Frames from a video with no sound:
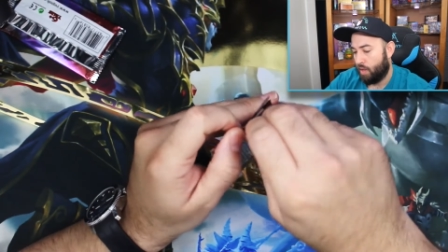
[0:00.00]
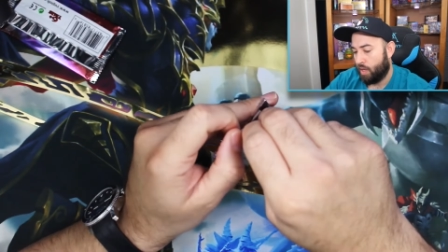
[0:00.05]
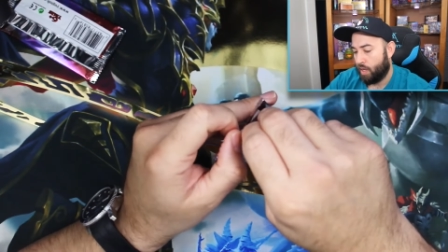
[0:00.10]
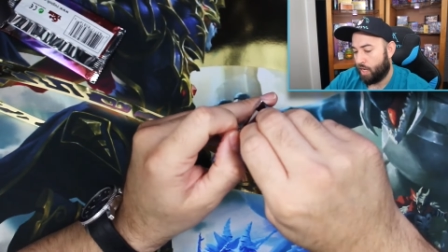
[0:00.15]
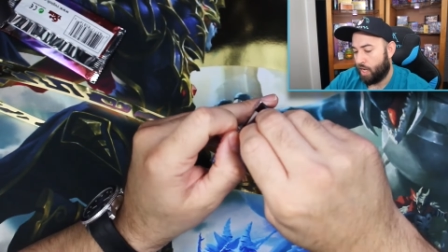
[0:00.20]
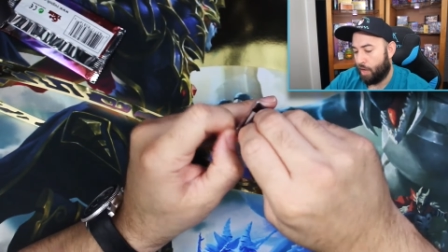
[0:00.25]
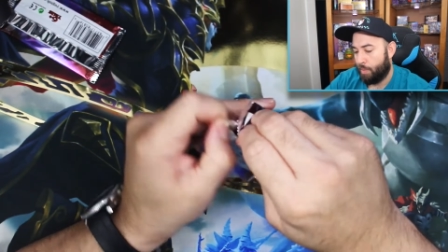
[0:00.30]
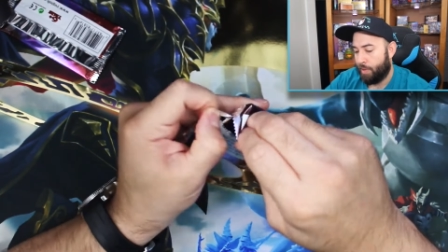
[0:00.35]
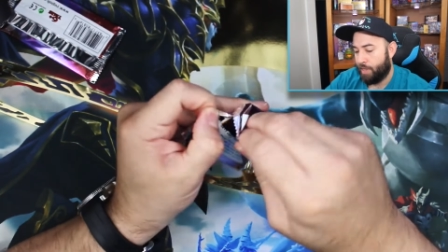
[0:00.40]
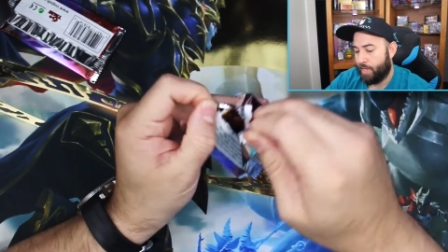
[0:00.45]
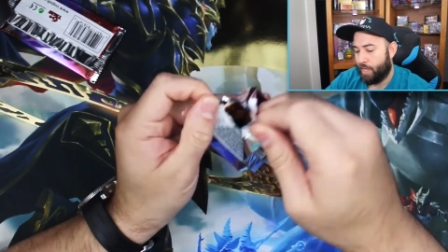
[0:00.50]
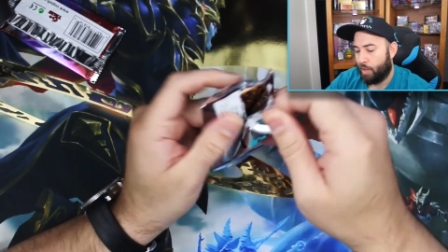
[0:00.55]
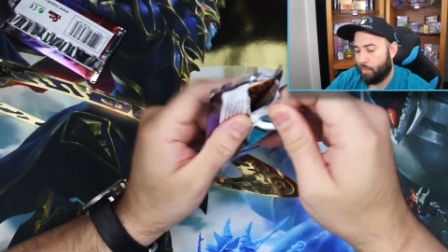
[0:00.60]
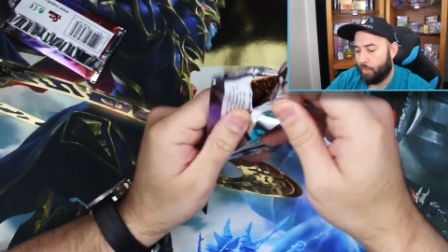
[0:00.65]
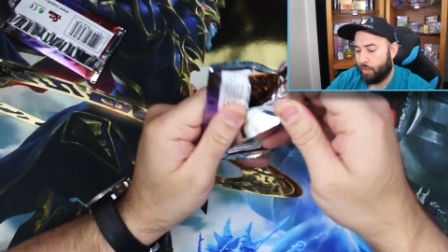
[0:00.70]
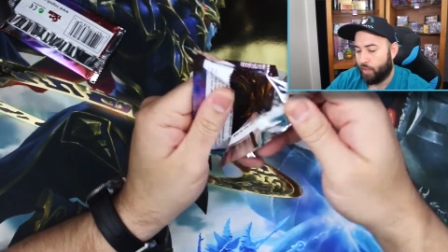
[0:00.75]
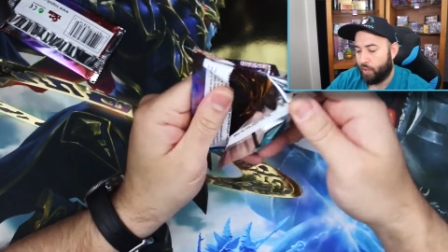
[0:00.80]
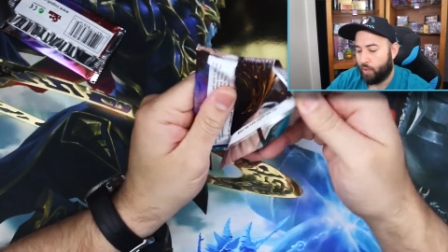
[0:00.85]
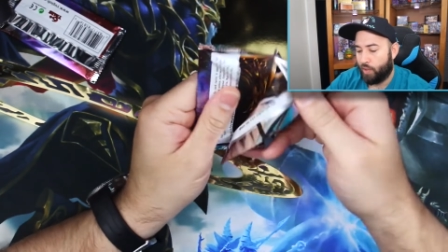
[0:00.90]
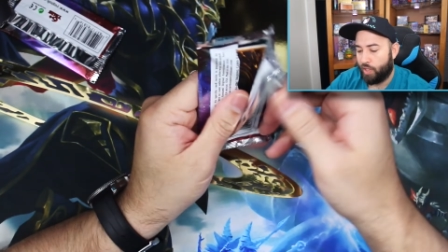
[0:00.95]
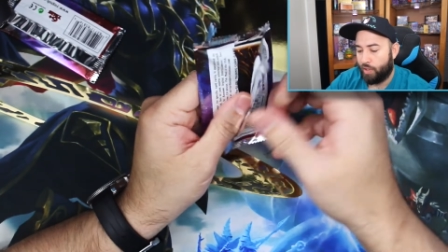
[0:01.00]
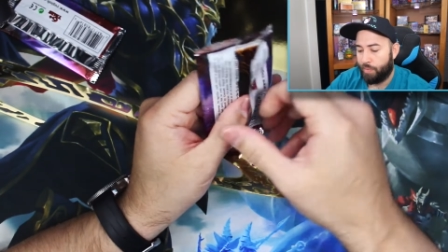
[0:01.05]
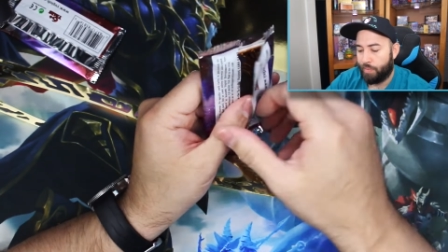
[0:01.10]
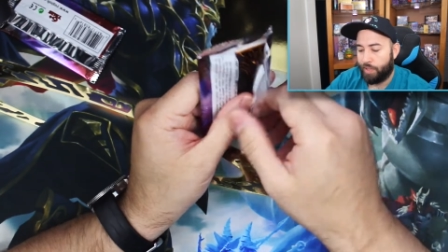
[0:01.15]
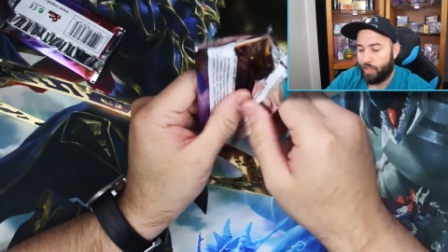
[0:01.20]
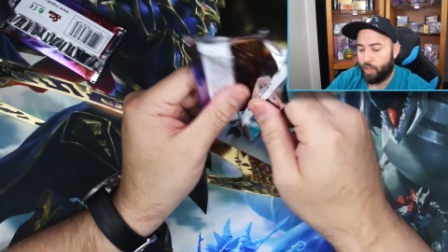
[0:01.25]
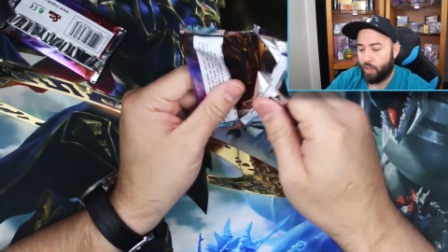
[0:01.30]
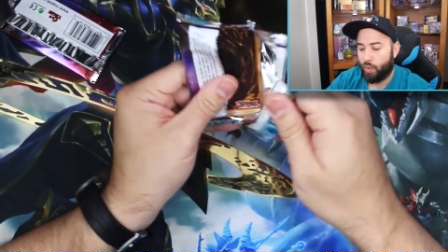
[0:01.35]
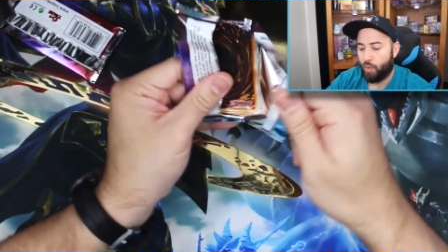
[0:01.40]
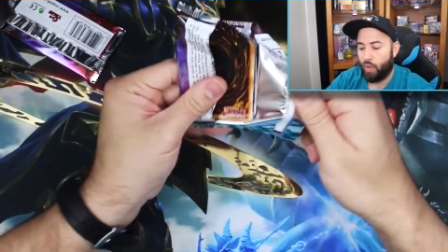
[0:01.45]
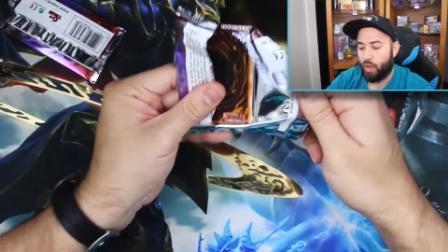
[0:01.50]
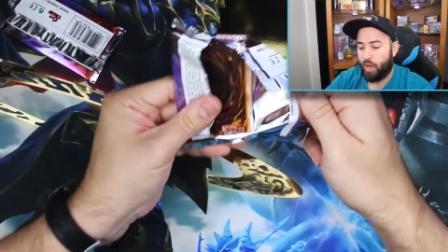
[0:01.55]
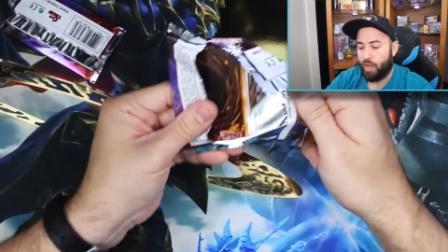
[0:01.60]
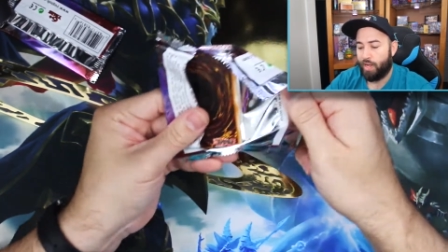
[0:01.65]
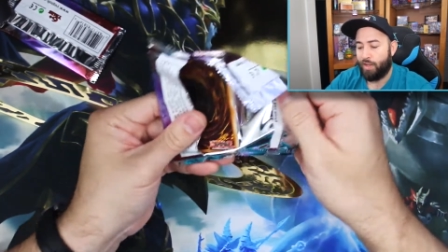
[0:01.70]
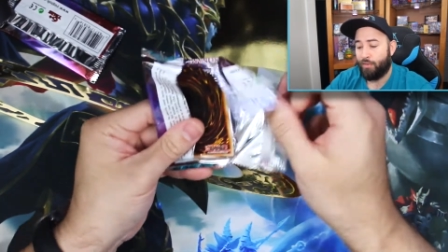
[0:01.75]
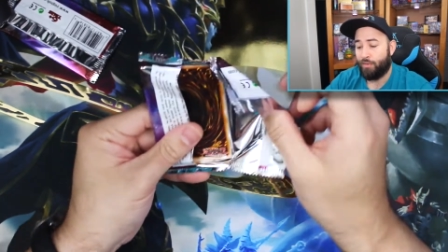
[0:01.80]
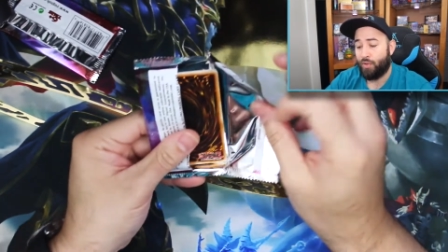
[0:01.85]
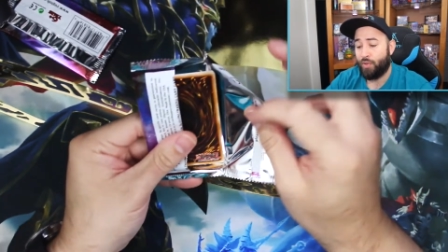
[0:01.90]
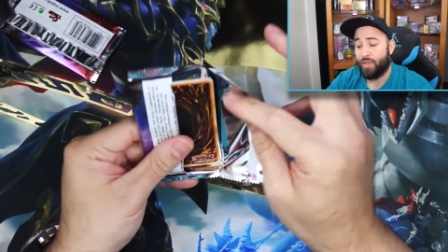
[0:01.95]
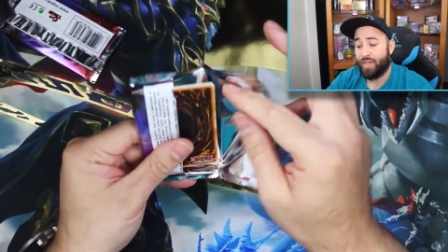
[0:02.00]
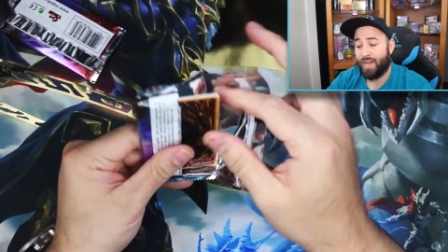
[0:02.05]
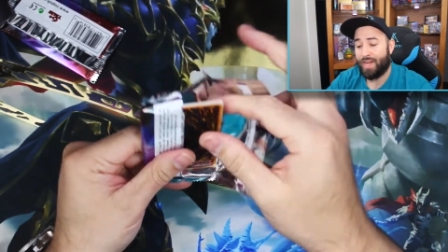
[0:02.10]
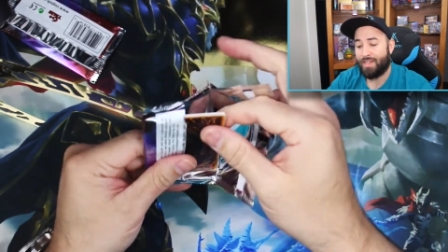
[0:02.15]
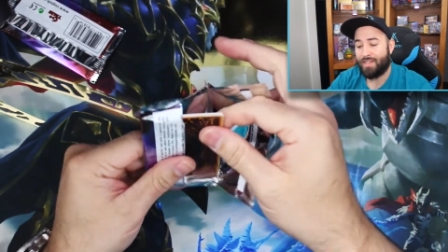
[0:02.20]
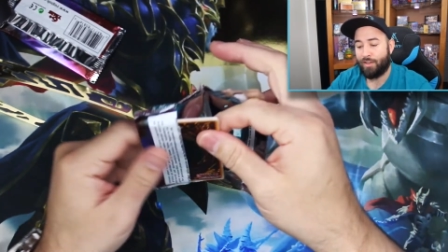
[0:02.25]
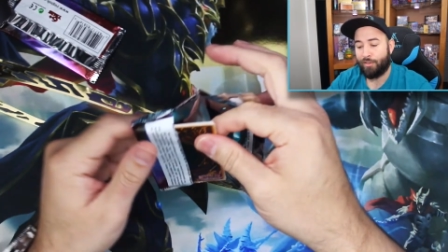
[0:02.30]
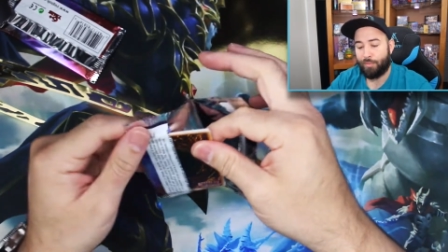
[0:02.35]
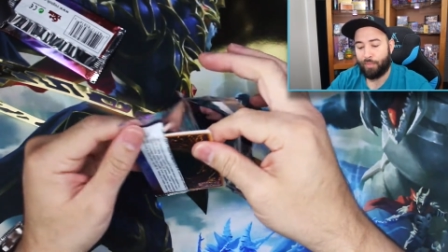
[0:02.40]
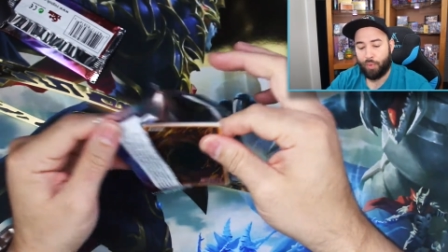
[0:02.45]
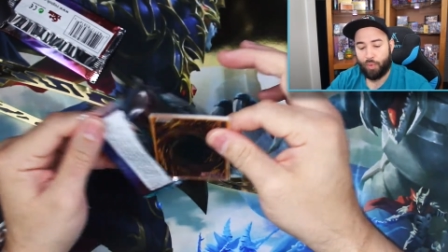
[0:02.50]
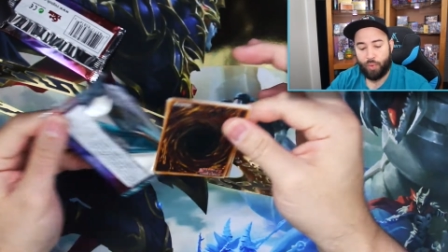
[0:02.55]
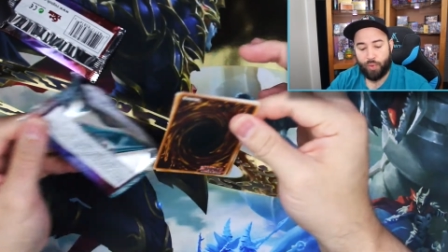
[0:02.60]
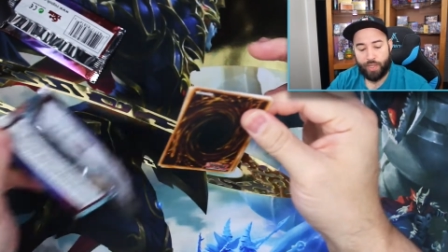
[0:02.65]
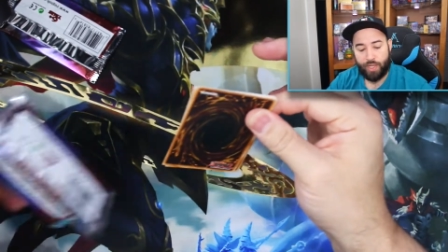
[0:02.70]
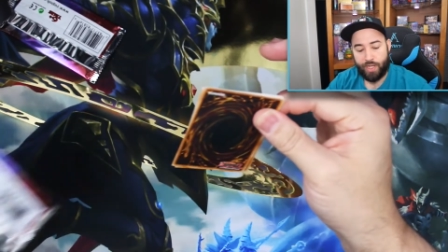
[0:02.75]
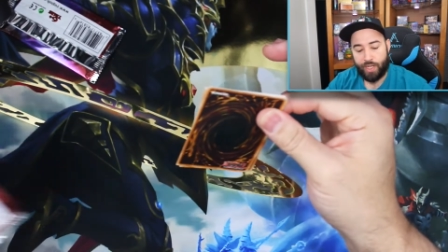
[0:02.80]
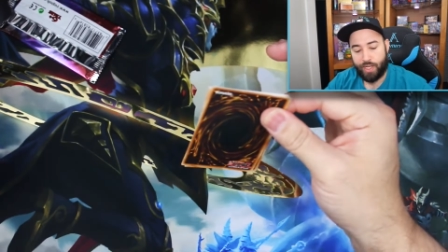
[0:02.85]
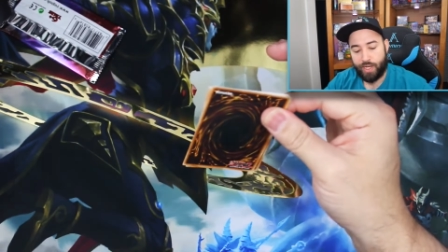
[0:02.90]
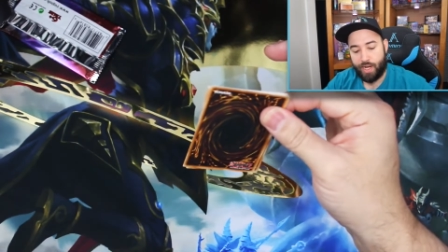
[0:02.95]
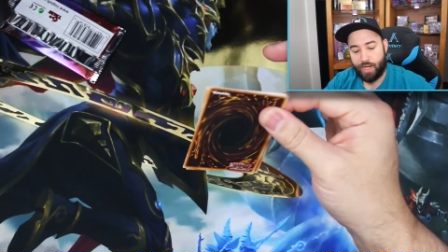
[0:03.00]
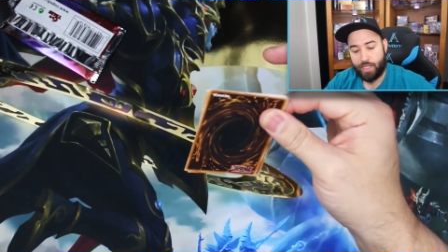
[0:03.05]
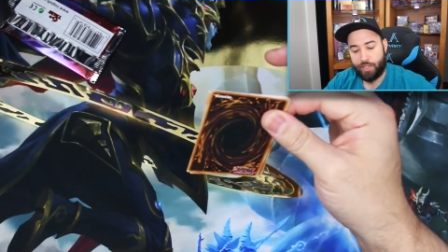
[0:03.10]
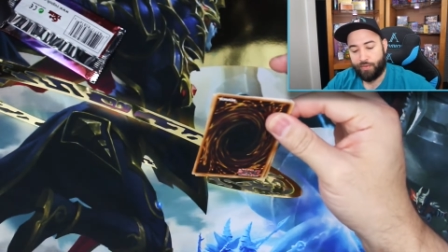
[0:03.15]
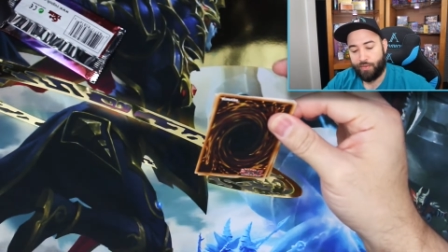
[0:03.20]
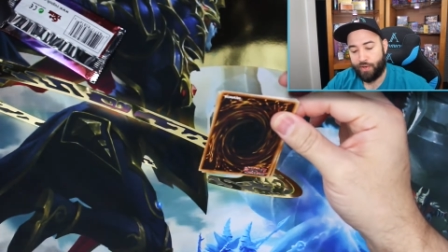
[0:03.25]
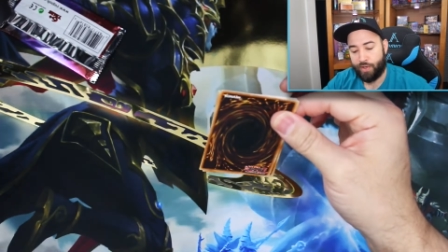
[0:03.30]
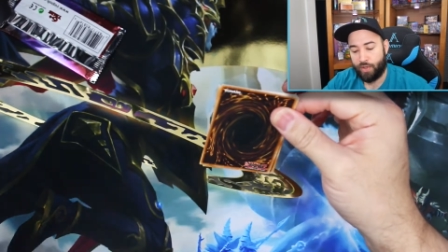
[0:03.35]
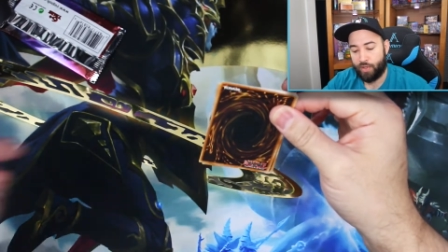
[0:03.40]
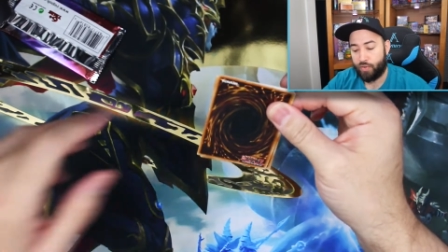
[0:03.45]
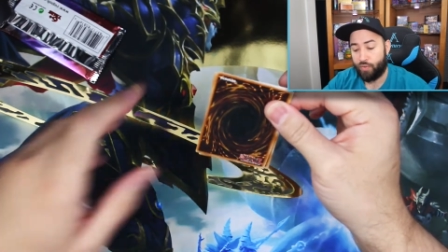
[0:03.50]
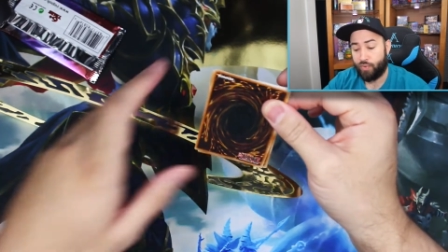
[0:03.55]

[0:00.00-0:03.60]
Comment down below, let me know if you guys have pulled any nice Pharaoh